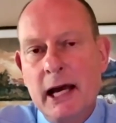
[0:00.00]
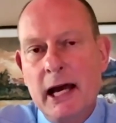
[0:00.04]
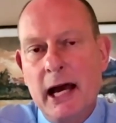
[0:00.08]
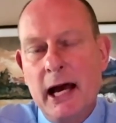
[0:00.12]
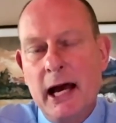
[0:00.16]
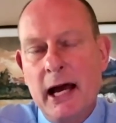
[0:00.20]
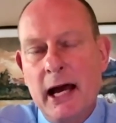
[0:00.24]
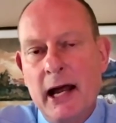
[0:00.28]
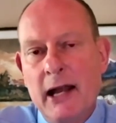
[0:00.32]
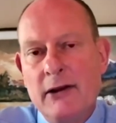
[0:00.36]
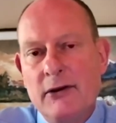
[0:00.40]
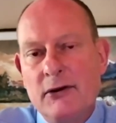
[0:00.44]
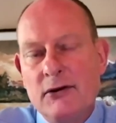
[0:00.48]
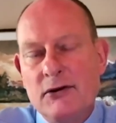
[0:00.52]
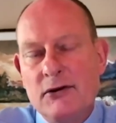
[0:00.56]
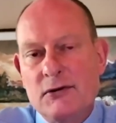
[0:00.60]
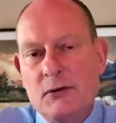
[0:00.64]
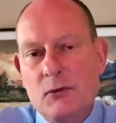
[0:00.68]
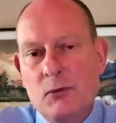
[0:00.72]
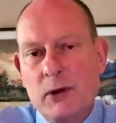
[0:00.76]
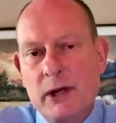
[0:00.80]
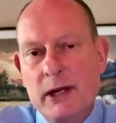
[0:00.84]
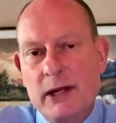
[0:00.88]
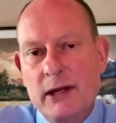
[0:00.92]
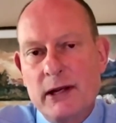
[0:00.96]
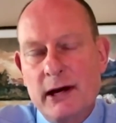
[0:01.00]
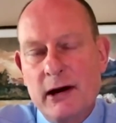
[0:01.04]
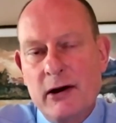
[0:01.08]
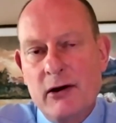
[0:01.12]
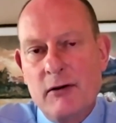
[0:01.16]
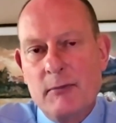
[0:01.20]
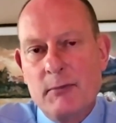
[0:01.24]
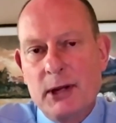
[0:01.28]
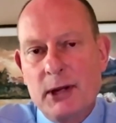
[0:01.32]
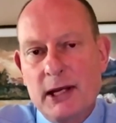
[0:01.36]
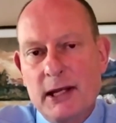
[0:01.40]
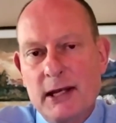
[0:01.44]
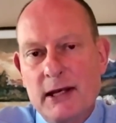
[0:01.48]
And we're now
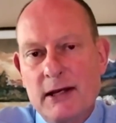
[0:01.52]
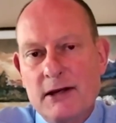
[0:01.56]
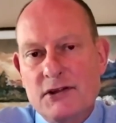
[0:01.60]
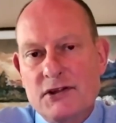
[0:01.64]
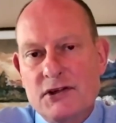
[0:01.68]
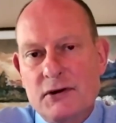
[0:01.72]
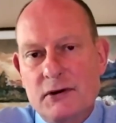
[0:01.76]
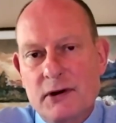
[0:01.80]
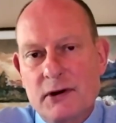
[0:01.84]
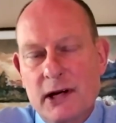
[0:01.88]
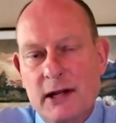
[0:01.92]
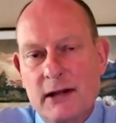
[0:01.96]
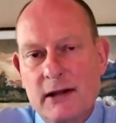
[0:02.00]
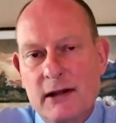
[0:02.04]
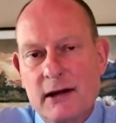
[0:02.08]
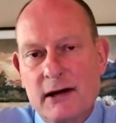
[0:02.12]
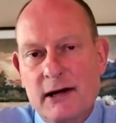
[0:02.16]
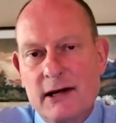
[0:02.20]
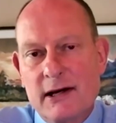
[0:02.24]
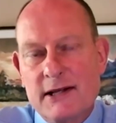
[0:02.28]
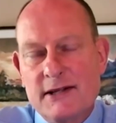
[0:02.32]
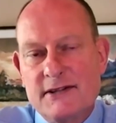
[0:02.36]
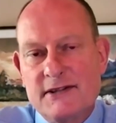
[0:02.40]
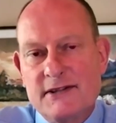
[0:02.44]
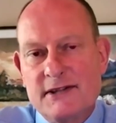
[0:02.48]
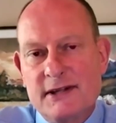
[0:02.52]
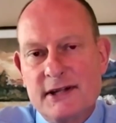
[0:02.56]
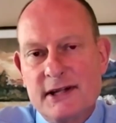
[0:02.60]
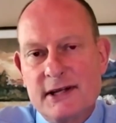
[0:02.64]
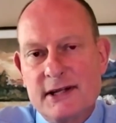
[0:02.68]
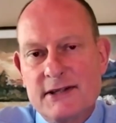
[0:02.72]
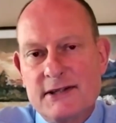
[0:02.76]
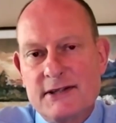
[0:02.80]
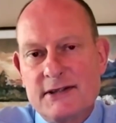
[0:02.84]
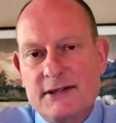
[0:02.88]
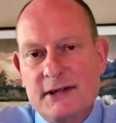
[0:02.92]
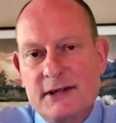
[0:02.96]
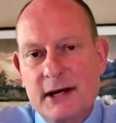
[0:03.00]
beginning to realize
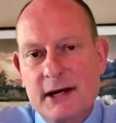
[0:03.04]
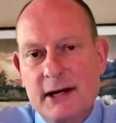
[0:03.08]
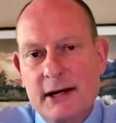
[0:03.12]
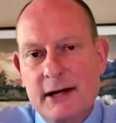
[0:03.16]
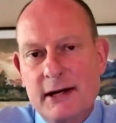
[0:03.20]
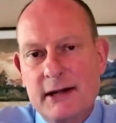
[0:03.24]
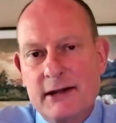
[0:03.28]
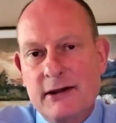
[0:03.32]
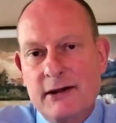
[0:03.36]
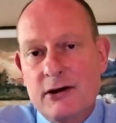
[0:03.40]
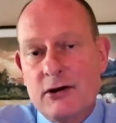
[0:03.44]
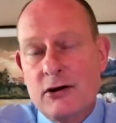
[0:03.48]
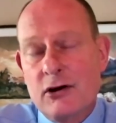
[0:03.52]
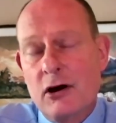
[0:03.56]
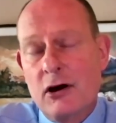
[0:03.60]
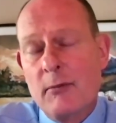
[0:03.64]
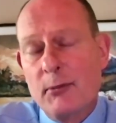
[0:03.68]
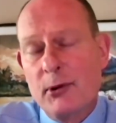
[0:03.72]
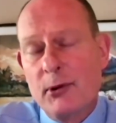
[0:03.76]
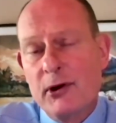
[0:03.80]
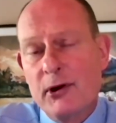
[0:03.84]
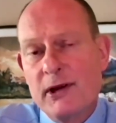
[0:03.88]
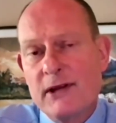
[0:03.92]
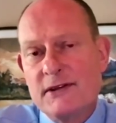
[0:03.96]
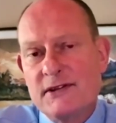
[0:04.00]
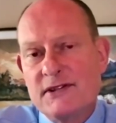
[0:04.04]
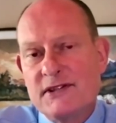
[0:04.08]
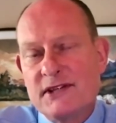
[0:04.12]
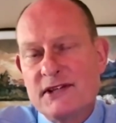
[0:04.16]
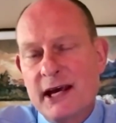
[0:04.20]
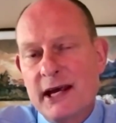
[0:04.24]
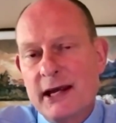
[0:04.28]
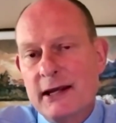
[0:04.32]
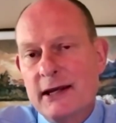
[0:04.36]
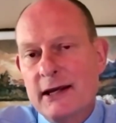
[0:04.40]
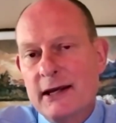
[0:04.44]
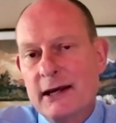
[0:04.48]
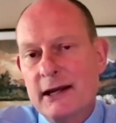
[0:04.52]
that uh, the copper in
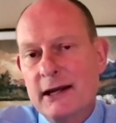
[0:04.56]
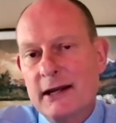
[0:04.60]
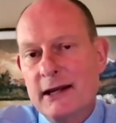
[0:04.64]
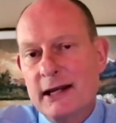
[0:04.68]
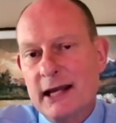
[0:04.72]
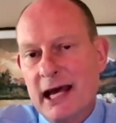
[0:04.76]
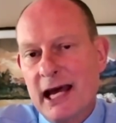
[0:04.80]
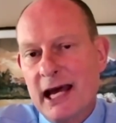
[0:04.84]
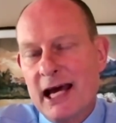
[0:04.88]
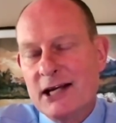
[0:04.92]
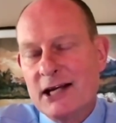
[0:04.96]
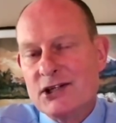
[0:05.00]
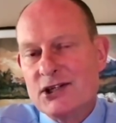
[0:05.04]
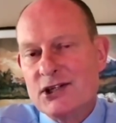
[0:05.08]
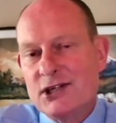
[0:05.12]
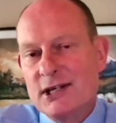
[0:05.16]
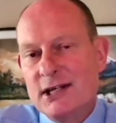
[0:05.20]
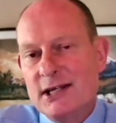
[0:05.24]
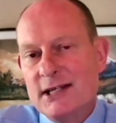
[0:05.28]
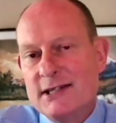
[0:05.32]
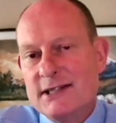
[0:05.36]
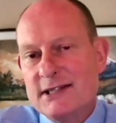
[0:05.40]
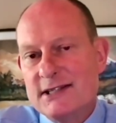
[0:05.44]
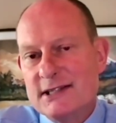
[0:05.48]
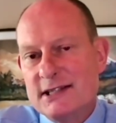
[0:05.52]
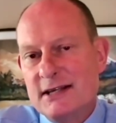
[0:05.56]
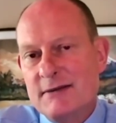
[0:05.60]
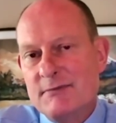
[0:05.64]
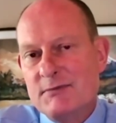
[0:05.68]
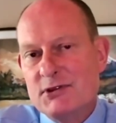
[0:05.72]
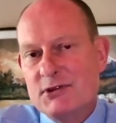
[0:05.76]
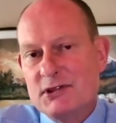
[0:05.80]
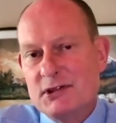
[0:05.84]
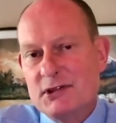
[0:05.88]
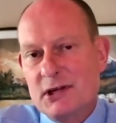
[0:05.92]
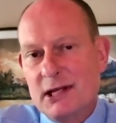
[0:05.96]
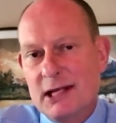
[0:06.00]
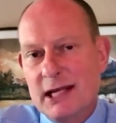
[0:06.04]
Tsenken actually
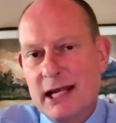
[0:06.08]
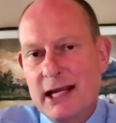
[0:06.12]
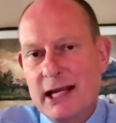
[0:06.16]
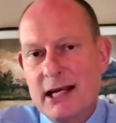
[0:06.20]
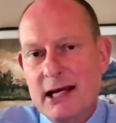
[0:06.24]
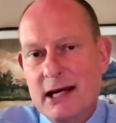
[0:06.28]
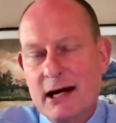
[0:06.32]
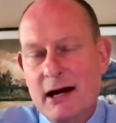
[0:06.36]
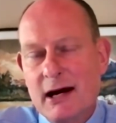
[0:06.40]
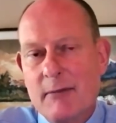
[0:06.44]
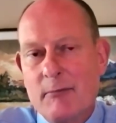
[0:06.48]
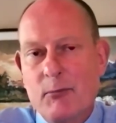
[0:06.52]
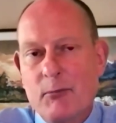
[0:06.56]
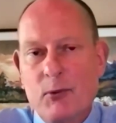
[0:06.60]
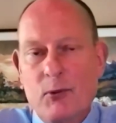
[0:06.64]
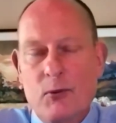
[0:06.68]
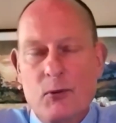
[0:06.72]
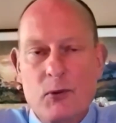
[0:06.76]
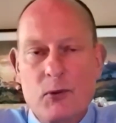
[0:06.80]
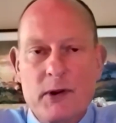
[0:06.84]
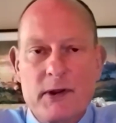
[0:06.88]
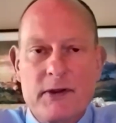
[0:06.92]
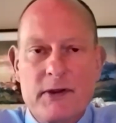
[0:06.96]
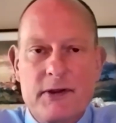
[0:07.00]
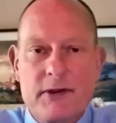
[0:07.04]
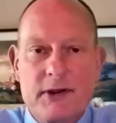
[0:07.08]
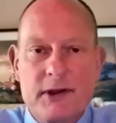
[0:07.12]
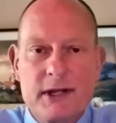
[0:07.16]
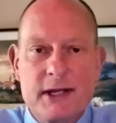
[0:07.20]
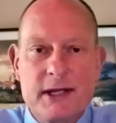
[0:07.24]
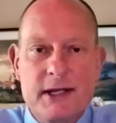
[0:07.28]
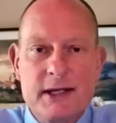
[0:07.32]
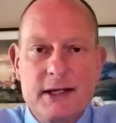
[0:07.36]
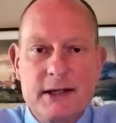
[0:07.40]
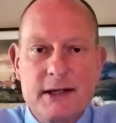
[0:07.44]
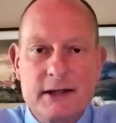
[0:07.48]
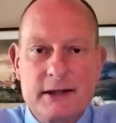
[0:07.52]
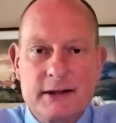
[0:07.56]
seems to link up with
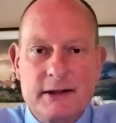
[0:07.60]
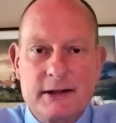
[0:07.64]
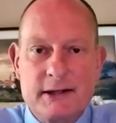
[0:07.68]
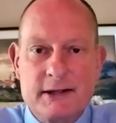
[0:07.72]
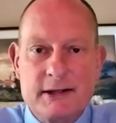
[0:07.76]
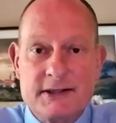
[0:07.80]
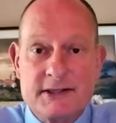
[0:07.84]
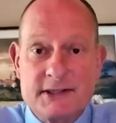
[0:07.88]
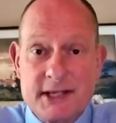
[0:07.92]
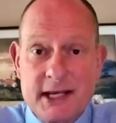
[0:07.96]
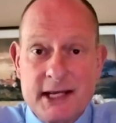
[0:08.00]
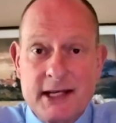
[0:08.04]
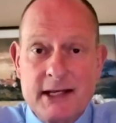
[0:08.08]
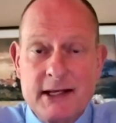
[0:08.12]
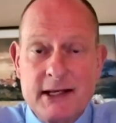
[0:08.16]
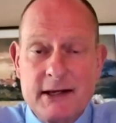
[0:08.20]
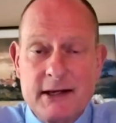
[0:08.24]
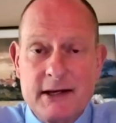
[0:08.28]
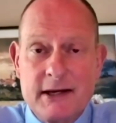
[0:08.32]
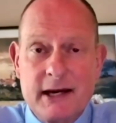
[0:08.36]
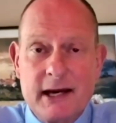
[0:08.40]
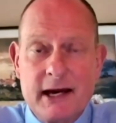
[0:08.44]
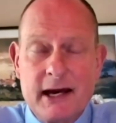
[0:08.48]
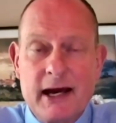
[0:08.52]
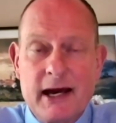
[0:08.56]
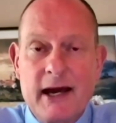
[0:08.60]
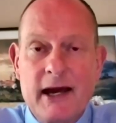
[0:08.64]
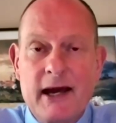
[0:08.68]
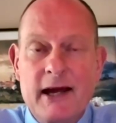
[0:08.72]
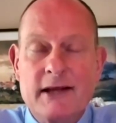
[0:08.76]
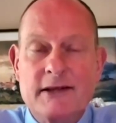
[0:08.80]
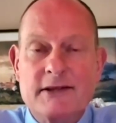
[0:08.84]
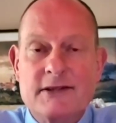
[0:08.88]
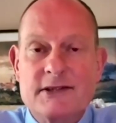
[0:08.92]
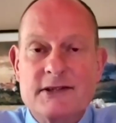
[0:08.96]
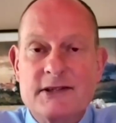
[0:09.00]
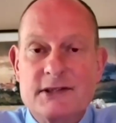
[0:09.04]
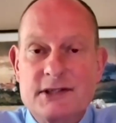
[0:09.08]
the, the zinc
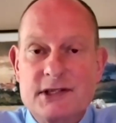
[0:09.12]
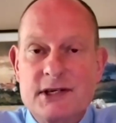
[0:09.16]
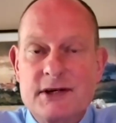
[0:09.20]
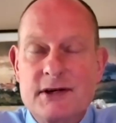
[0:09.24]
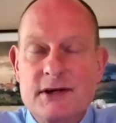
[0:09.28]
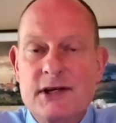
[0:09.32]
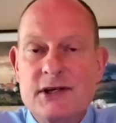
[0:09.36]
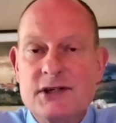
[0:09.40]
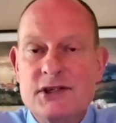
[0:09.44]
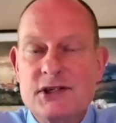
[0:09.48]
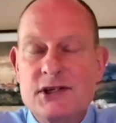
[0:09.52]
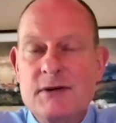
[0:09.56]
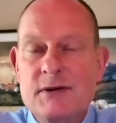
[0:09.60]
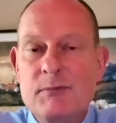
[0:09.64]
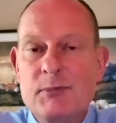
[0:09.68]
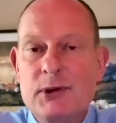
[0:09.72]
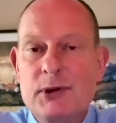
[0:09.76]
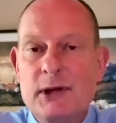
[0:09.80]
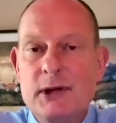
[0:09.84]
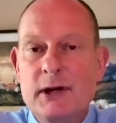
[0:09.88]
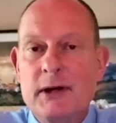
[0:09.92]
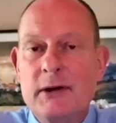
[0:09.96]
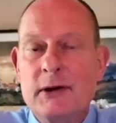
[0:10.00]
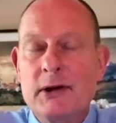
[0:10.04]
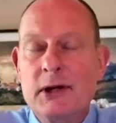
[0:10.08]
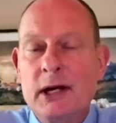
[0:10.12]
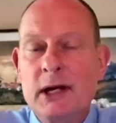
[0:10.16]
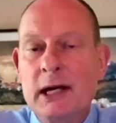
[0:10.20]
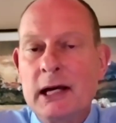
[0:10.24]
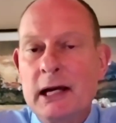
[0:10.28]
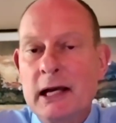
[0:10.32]
at Tiria-Shimpia.